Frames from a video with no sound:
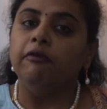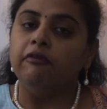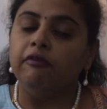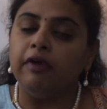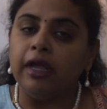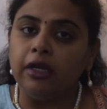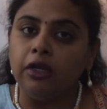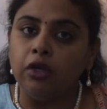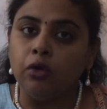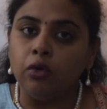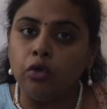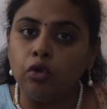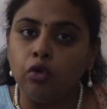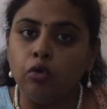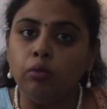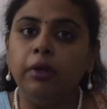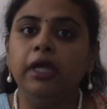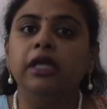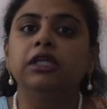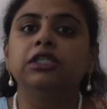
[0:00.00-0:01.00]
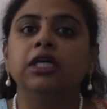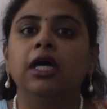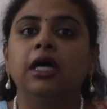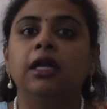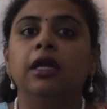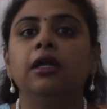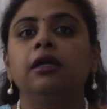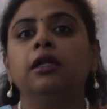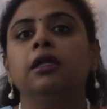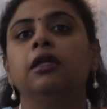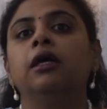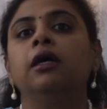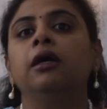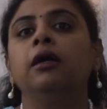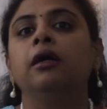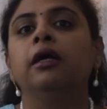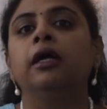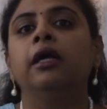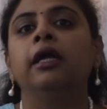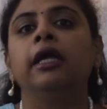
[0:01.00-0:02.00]
When you do
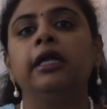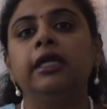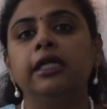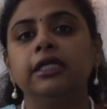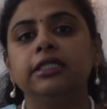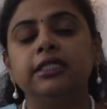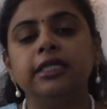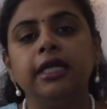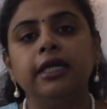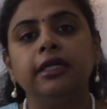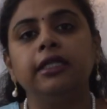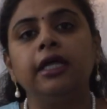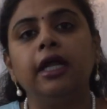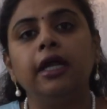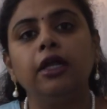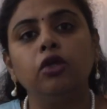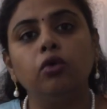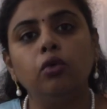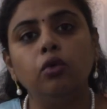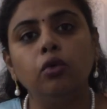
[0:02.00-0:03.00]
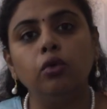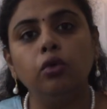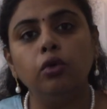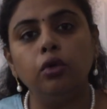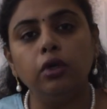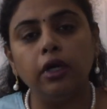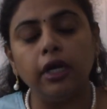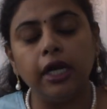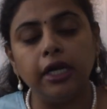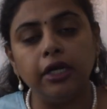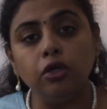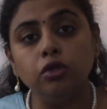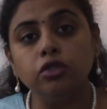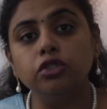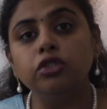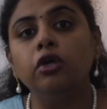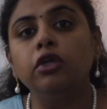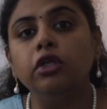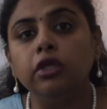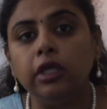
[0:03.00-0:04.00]
bhiksharatana, it is said that you
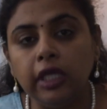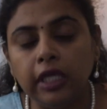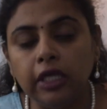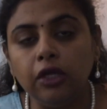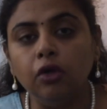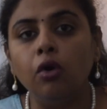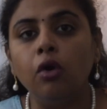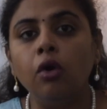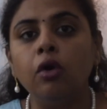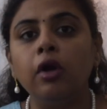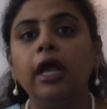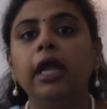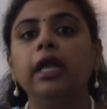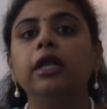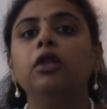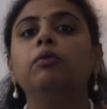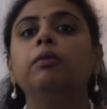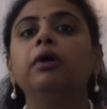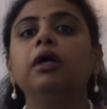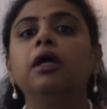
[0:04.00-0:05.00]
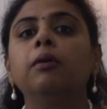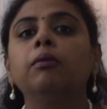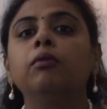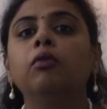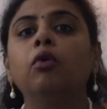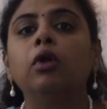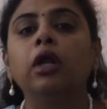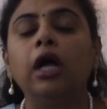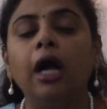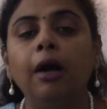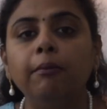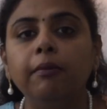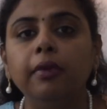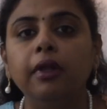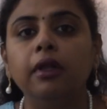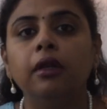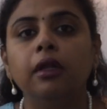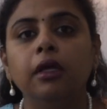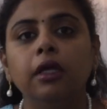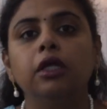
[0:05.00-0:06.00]
reduce your ego and you become more
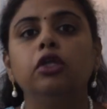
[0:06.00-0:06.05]
humble.